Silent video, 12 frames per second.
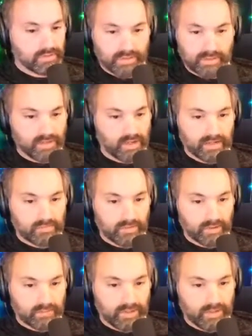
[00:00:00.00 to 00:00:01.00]
Like I'm not
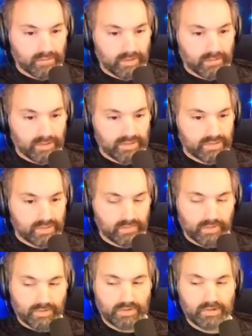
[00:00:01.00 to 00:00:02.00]
at my best
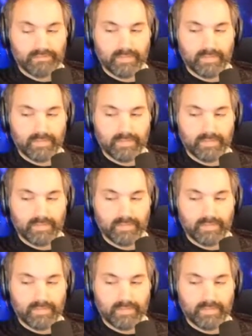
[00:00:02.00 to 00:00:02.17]
anymore.